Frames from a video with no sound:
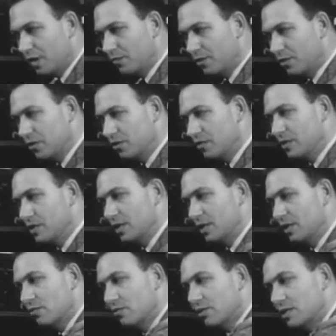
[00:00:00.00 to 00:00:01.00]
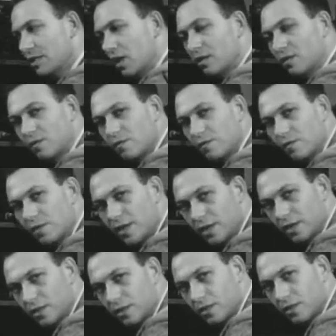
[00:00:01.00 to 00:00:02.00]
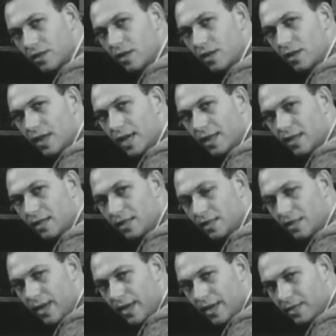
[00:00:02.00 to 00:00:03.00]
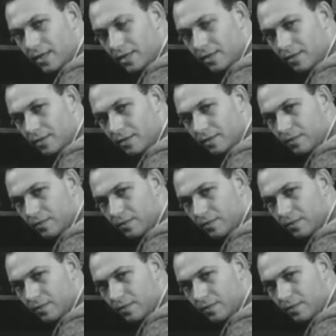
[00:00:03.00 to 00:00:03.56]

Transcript: in producing the resultant field at the detector.